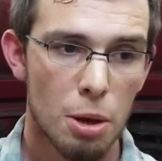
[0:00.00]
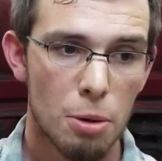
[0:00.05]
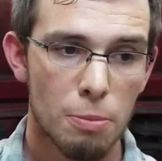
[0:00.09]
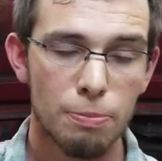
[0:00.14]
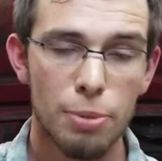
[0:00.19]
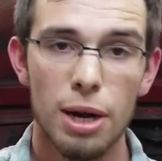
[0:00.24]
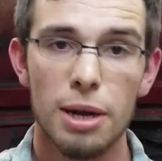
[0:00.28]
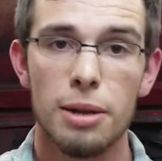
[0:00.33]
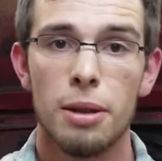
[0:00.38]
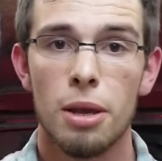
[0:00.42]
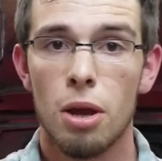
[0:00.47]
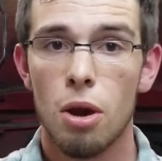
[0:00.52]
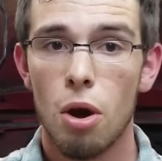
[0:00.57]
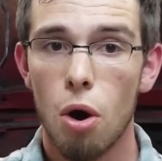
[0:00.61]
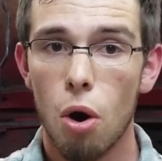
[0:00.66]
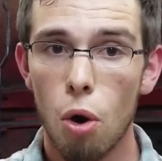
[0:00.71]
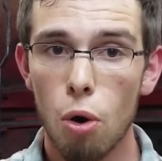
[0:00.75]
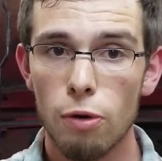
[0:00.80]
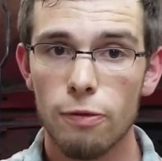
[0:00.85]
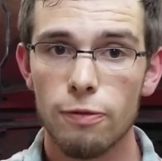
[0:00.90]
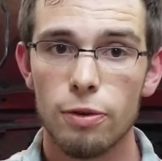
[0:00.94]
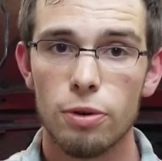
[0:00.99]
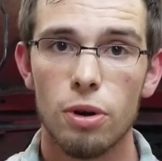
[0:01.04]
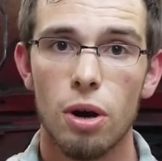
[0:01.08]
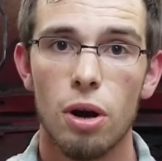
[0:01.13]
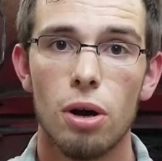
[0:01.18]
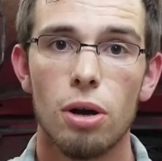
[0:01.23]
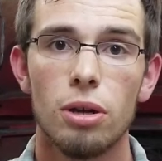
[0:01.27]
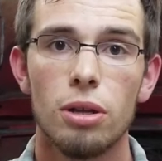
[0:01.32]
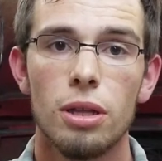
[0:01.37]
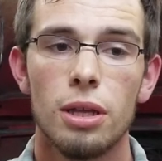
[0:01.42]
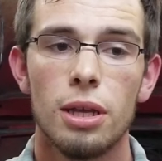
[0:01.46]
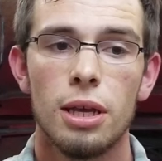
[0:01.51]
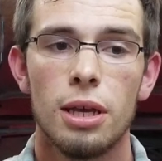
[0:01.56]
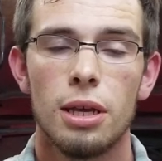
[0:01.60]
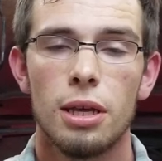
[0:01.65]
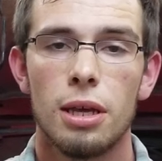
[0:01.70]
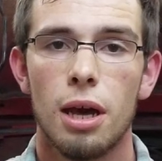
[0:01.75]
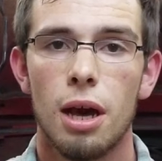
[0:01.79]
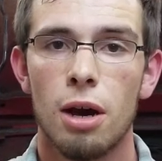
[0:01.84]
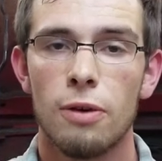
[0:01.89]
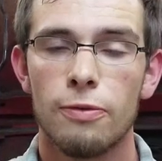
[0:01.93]
But overall,
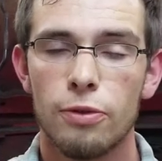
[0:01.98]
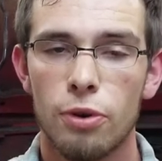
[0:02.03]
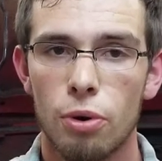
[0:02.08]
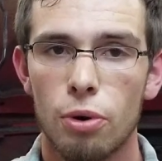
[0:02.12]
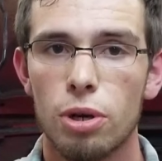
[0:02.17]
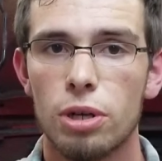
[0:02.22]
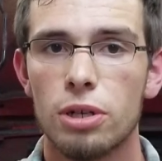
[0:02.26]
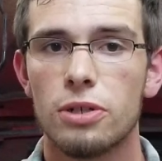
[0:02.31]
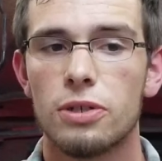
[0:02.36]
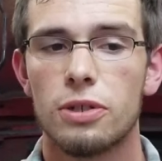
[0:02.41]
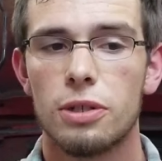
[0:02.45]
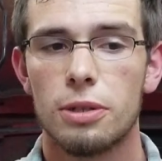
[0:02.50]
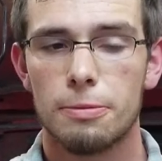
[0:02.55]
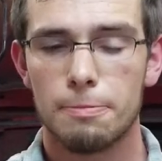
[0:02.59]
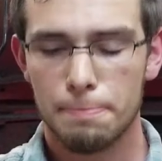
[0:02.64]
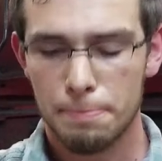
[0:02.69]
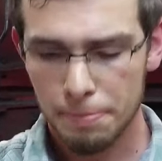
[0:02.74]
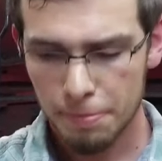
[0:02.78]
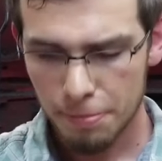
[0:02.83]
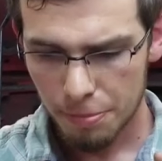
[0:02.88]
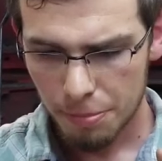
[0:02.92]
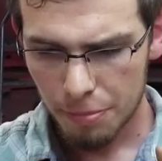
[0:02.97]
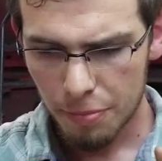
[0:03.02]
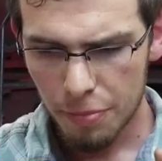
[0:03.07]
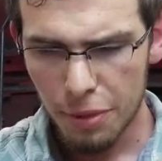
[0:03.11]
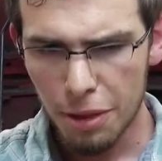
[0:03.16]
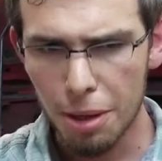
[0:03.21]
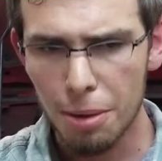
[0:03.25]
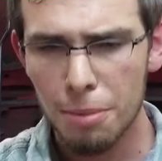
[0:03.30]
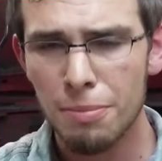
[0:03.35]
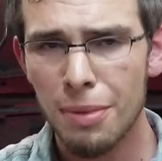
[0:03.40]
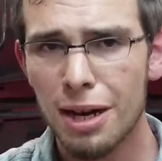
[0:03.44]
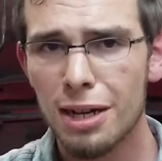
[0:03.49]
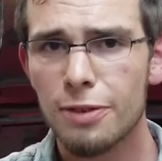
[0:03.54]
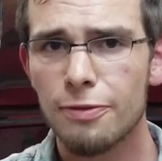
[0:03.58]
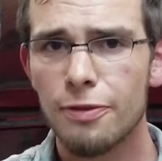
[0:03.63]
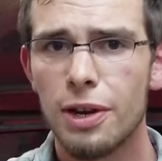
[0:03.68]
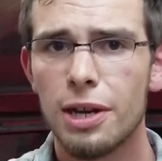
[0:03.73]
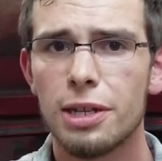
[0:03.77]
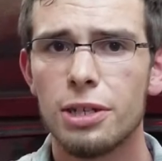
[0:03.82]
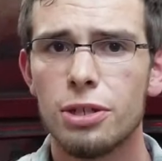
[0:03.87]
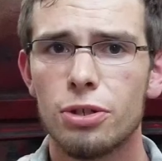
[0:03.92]
of course,
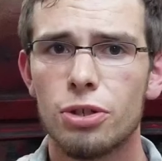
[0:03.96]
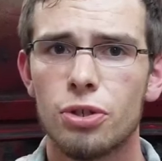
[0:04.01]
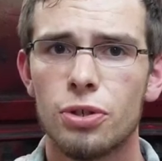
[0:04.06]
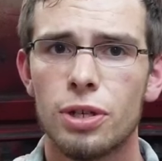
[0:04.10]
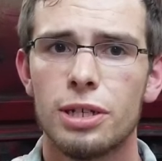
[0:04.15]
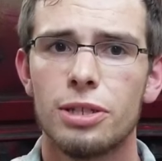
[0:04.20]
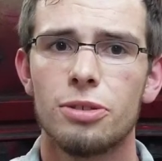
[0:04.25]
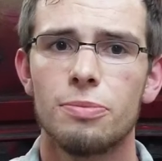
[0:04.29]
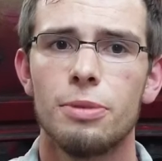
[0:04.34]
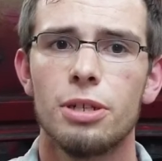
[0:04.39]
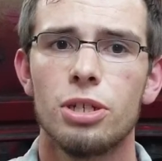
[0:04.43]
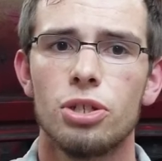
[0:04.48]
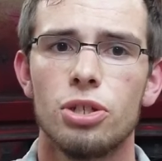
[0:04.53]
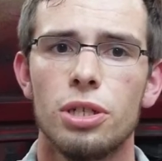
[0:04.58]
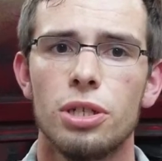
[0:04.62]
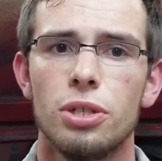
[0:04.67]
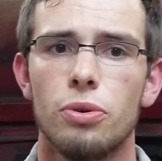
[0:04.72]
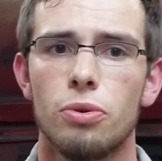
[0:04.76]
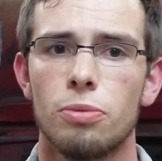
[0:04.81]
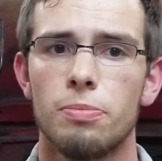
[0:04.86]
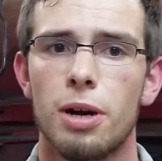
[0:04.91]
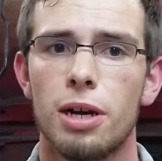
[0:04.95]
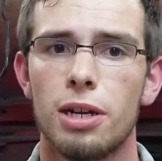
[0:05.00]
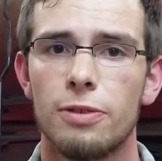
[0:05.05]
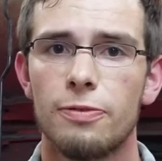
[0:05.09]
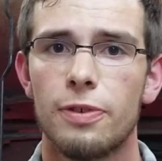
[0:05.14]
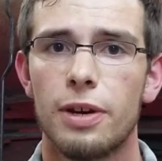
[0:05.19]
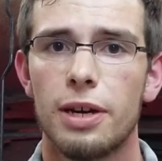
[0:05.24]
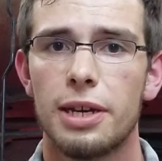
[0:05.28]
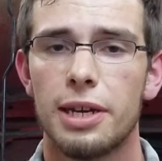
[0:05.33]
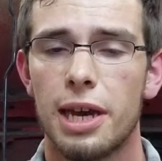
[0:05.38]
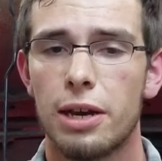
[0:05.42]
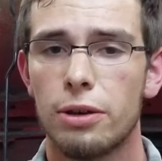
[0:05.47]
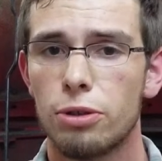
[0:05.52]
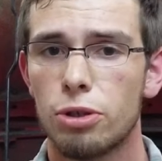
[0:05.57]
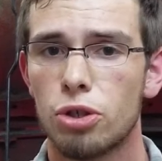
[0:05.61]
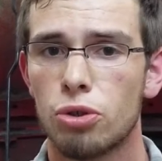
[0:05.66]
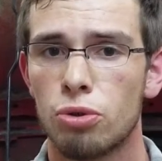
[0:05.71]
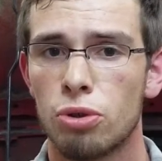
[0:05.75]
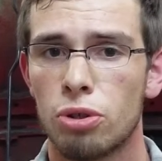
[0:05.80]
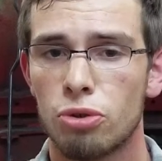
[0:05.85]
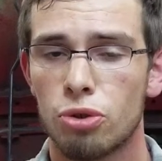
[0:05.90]
modifying your transmission, or modifying how your
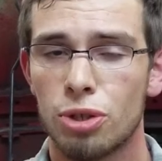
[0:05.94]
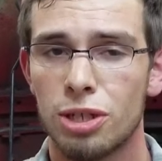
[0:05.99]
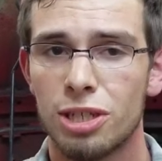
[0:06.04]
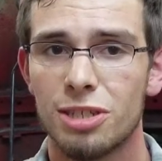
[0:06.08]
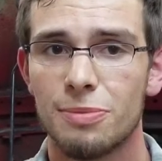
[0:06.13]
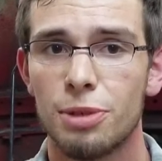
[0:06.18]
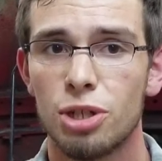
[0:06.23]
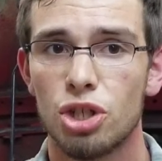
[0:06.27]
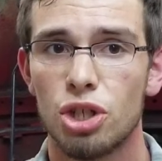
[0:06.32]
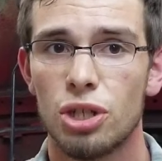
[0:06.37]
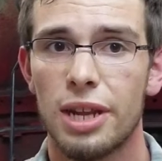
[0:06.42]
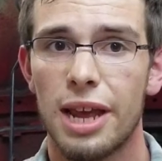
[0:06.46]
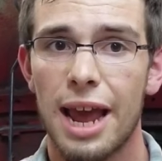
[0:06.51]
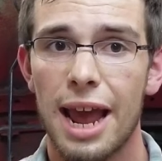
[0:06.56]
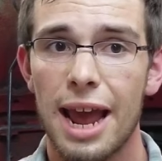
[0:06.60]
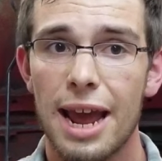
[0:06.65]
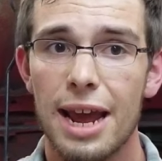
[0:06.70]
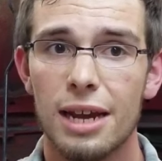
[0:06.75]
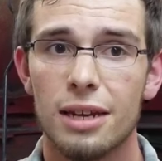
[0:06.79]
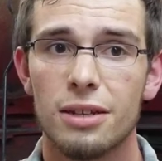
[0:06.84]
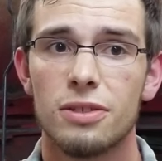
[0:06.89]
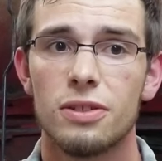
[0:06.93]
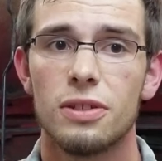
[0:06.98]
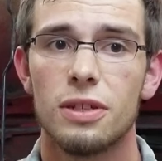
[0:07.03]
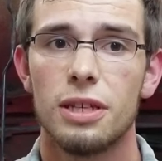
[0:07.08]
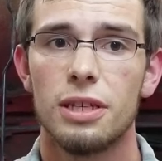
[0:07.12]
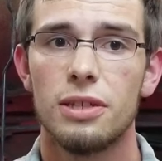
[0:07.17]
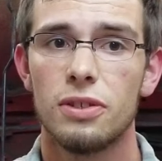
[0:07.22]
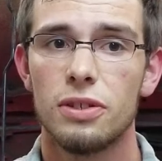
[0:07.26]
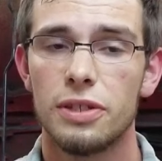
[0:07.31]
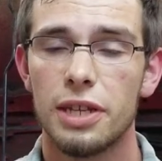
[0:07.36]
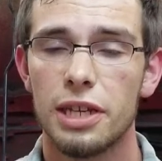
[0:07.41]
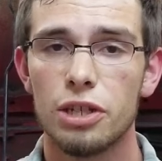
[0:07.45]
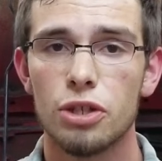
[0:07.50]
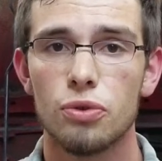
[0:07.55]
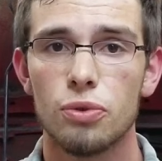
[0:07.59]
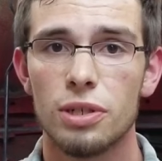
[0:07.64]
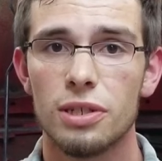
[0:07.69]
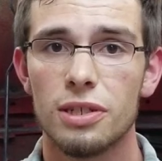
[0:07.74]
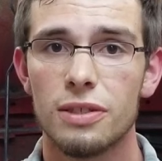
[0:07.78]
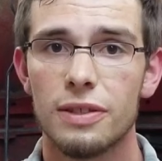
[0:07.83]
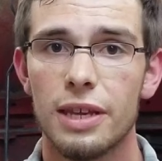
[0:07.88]
transmission acts, is a
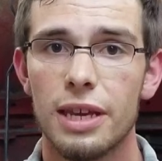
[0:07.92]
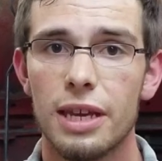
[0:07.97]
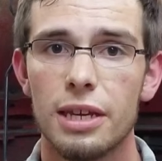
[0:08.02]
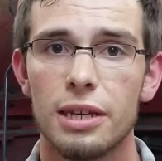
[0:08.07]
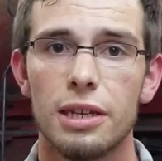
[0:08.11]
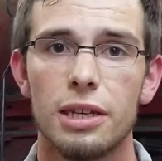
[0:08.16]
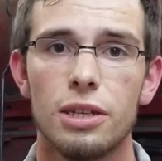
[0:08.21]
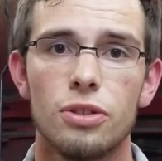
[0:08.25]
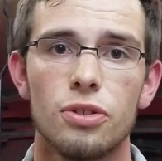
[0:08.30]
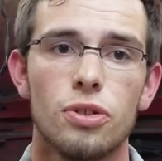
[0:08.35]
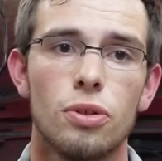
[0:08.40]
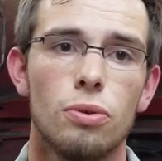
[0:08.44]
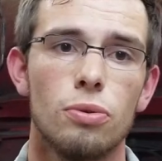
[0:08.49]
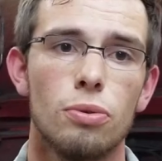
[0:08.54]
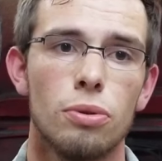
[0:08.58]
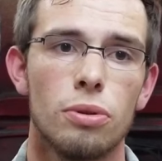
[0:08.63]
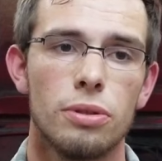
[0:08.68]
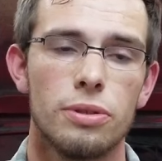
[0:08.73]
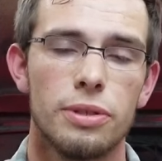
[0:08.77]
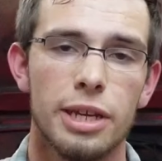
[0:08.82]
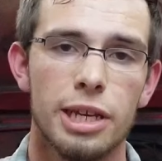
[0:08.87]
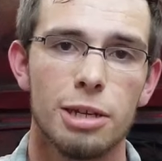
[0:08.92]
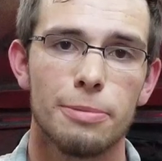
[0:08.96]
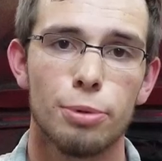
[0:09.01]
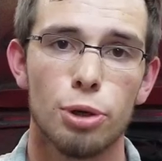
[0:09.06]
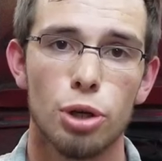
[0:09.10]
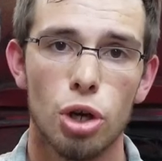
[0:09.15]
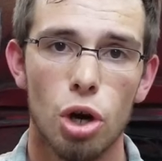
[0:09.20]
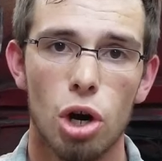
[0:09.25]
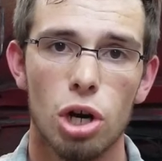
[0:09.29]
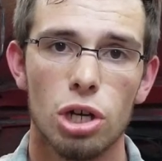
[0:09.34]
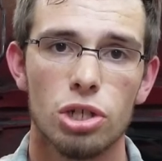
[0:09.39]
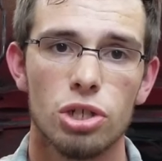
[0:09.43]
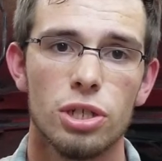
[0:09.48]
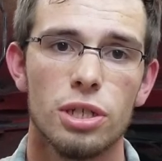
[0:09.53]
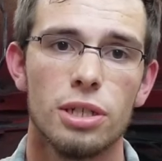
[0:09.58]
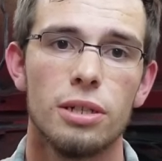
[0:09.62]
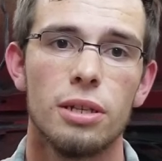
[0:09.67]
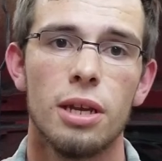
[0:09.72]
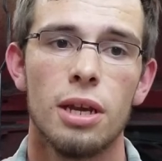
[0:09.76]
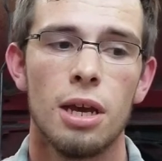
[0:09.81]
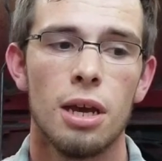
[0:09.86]
dangerous thing, and so take
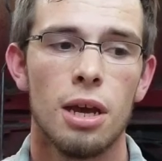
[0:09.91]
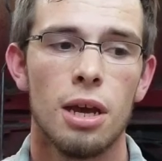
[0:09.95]
precaution.